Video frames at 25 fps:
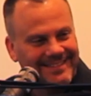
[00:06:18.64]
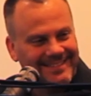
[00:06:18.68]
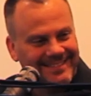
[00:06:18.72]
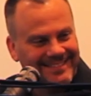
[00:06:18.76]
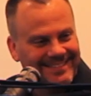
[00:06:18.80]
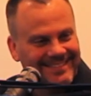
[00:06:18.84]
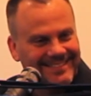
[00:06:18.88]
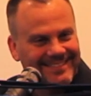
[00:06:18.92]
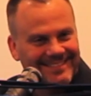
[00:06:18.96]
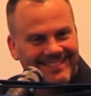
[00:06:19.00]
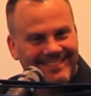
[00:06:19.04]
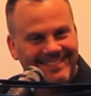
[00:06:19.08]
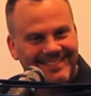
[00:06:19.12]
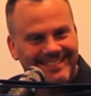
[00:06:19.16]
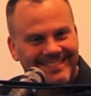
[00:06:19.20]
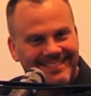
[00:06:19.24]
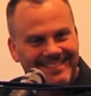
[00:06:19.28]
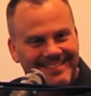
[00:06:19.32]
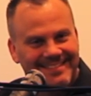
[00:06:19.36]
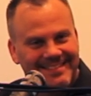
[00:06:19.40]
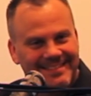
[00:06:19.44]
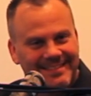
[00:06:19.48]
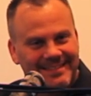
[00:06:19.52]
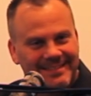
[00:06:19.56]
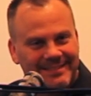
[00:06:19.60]

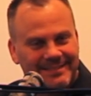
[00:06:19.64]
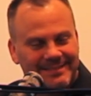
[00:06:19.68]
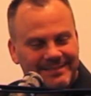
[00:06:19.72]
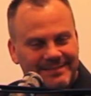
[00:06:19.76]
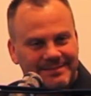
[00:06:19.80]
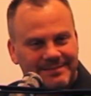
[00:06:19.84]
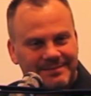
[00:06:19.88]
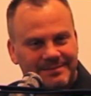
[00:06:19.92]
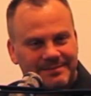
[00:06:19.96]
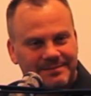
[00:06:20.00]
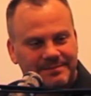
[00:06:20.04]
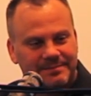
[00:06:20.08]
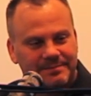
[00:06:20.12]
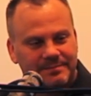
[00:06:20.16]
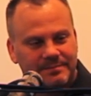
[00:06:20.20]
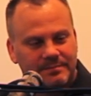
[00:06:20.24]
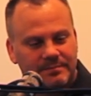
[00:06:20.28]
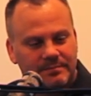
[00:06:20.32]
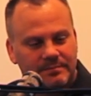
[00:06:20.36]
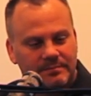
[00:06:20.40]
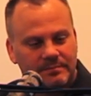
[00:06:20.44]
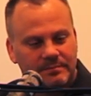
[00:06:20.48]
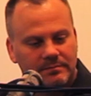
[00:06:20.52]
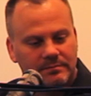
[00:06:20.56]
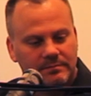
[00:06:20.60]

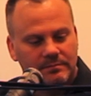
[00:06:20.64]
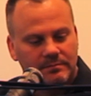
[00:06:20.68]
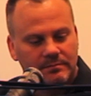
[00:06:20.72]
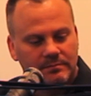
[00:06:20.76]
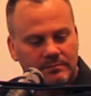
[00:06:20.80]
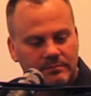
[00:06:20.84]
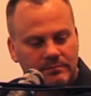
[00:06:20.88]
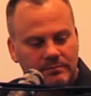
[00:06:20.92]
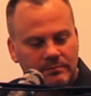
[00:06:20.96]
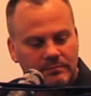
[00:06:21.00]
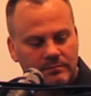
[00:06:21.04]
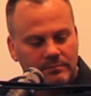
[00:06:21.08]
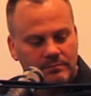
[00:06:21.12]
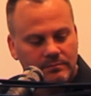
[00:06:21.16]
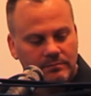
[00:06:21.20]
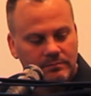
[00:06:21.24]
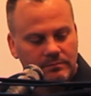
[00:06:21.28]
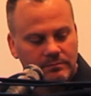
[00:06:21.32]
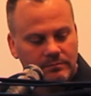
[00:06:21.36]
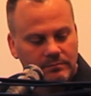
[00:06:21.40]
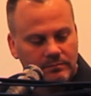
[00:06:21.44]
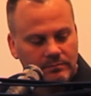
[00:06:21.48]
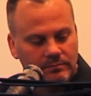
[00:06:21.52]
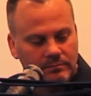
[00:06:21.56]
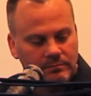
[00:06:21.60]

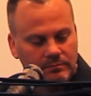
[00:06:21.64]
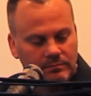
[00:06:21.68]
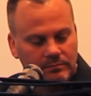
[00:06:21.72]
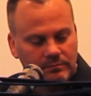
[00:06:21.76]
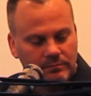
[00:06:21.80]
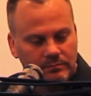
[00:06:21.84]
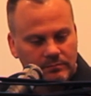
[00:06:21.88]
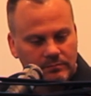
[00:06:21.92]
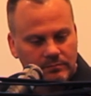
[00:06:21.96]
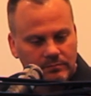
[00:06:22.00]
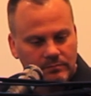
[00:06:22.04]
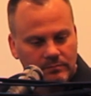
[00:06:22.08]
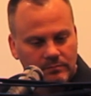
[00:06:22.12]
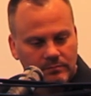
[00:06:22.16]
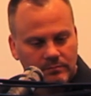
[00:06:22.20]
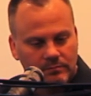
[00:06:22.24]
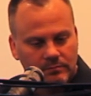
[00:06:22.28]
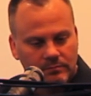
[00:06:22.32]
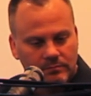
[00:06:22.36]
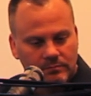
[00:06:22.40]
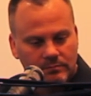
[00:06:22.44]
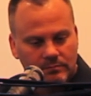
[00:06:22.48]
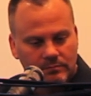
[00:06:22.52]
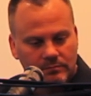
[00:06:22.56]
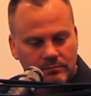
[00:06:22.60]

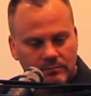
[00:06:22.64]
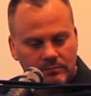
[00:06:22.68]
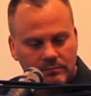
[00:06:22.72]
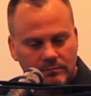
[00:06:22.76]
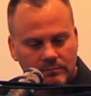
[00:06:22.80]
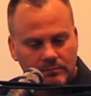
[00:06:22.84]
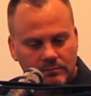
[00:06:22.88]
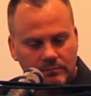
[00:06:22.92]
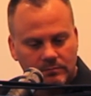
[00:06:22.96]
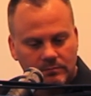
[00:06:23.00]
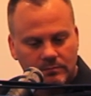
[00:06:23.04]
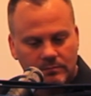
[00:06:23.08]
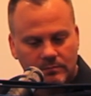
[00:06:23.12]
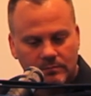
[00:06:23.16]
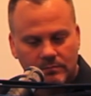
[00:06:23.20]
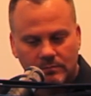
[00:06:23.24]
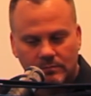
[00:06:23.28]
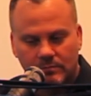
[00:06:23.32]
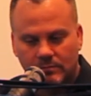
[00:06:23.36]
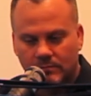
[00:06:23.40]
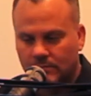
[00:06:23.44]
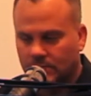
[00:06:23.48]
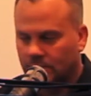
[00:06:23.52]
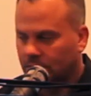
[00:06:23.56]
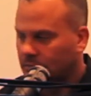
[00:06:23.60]

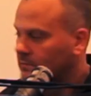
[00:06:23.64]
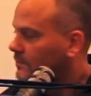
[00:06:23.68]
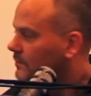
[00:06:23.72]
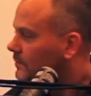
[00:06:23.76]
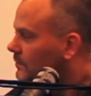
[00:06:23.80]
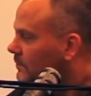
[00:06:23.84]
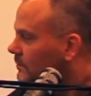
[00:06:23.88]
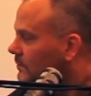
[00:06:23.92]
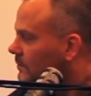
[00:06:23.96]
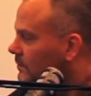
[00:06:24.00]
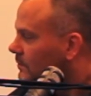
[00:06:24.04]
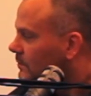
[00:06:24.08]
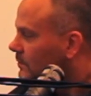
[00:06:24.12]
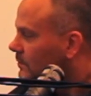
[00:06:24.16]
(silent)